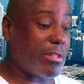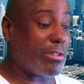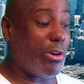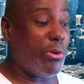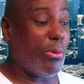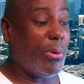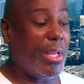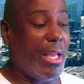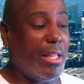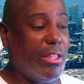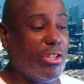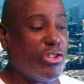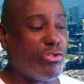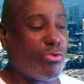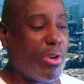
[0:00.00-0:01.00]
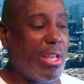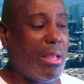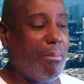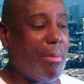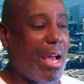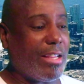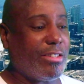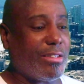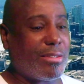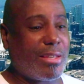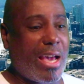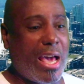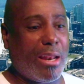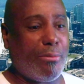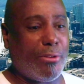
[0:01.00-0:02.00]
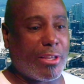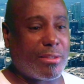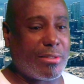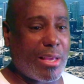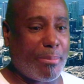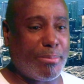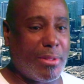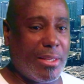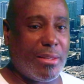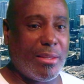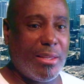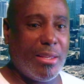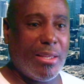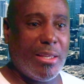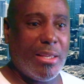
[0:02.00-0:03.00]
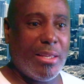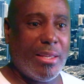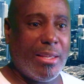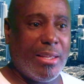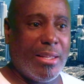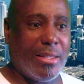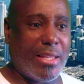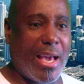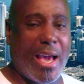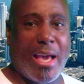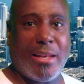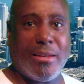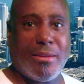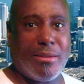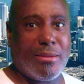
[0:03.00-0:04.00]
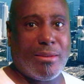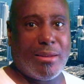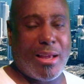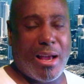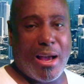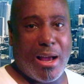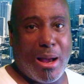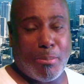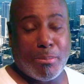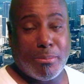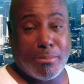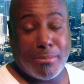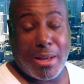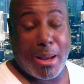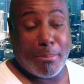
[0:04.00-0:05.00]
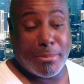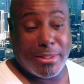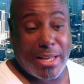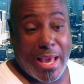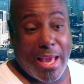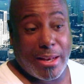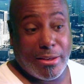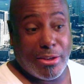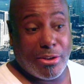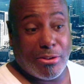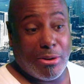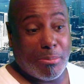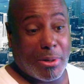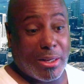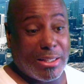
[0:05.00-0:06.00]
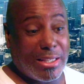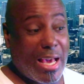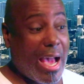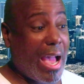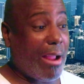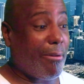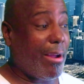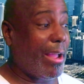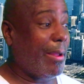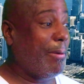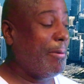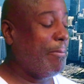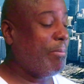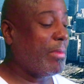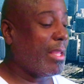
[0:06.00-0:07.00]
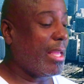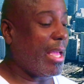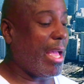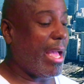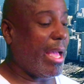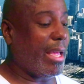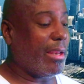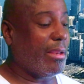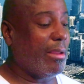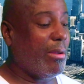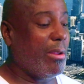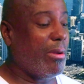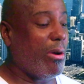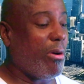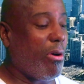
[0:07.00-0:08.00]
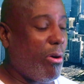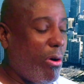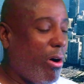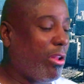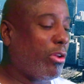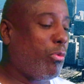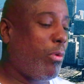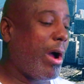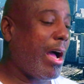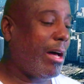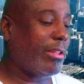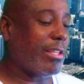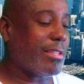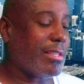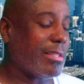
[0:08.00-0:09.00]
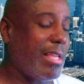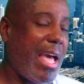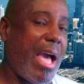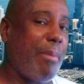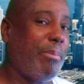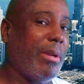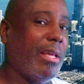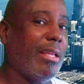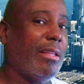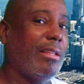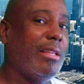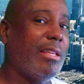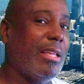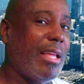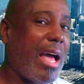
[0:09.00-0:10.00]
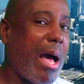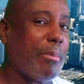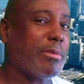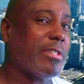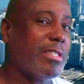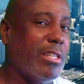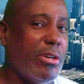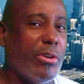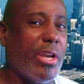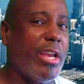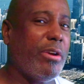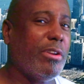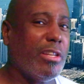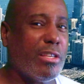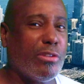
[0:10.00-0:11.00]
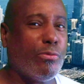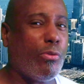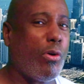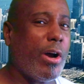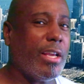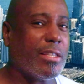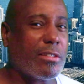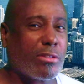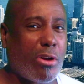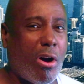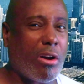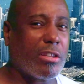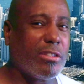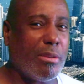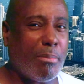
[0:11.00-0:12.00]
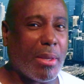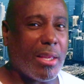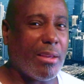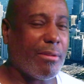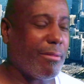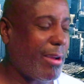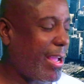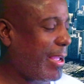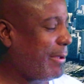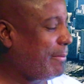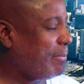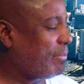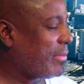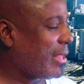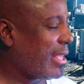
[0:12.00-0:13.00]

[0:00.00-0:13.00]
So in this dream, I just kind of accepted that I'm dead, you know, I'm going to die, right? And all the while this is happening, I'm still hearing this voice talk to me, right?